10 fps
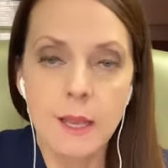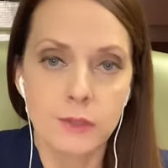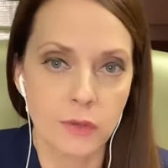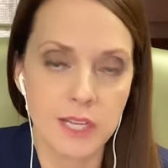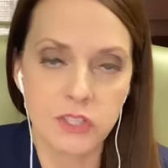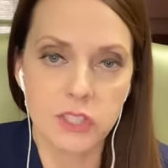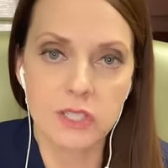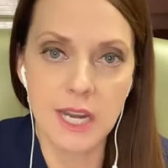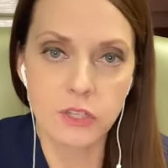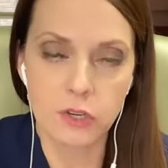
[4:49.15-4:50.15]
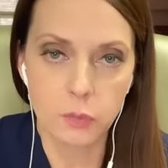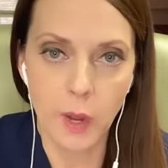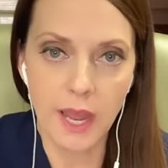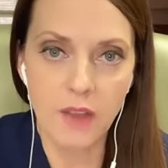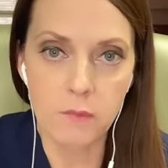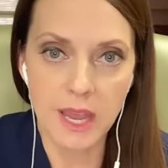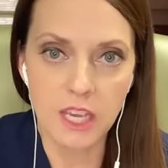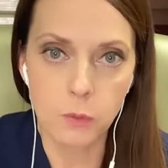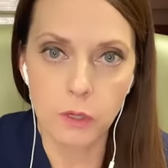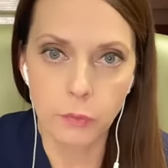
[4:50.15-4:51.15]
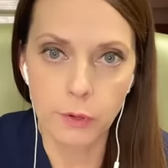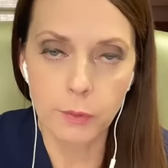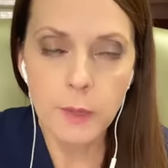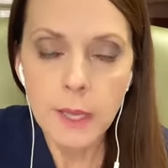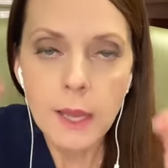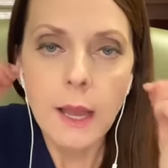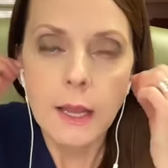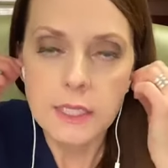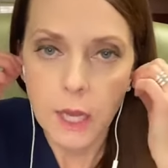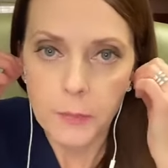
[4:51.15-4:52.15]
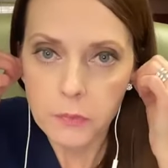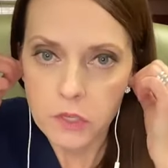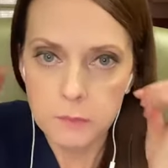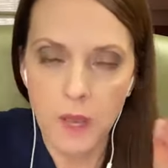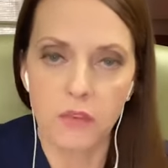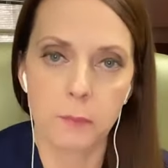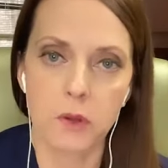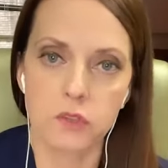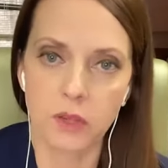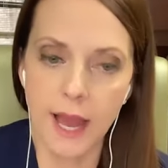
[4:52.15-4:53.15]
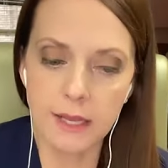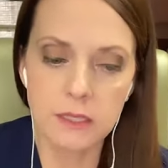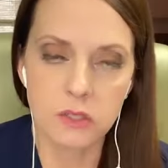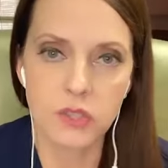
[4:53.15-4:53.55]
So that's just nature's way of making more room to help those pelvic bones relax.